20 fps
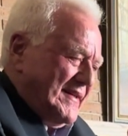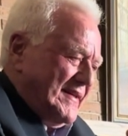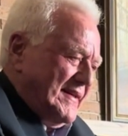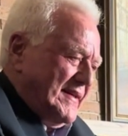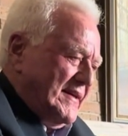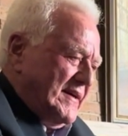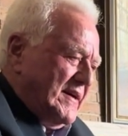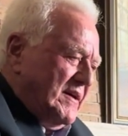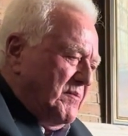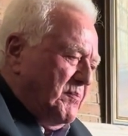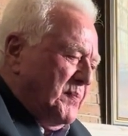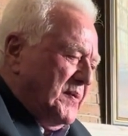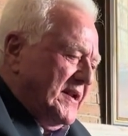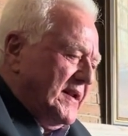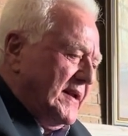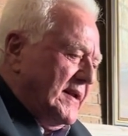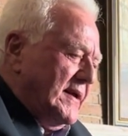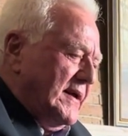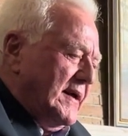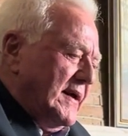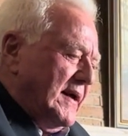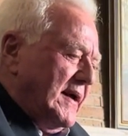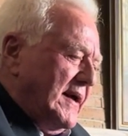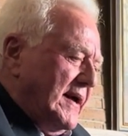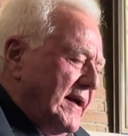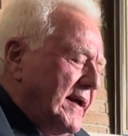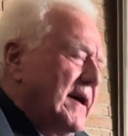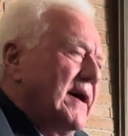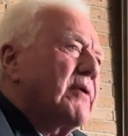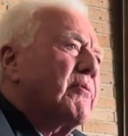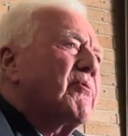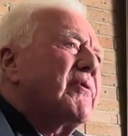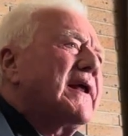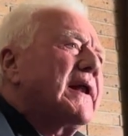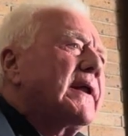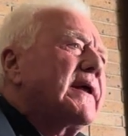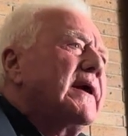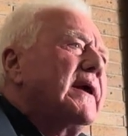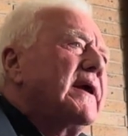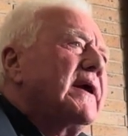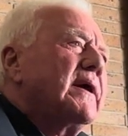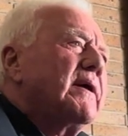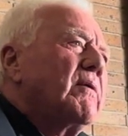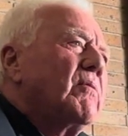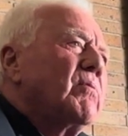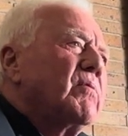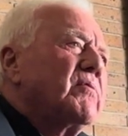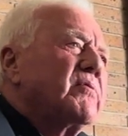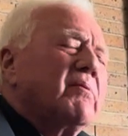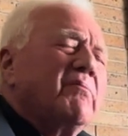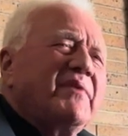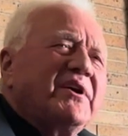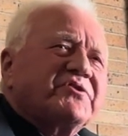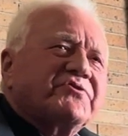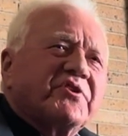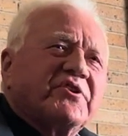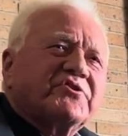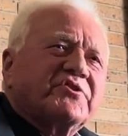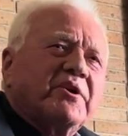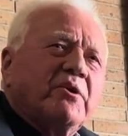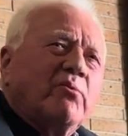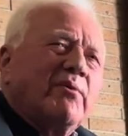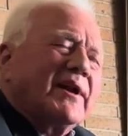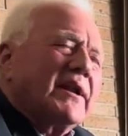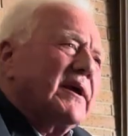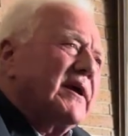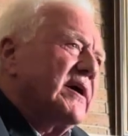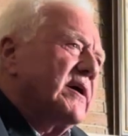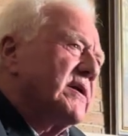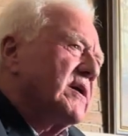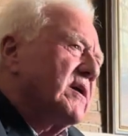yeah, but I really, the message I want to get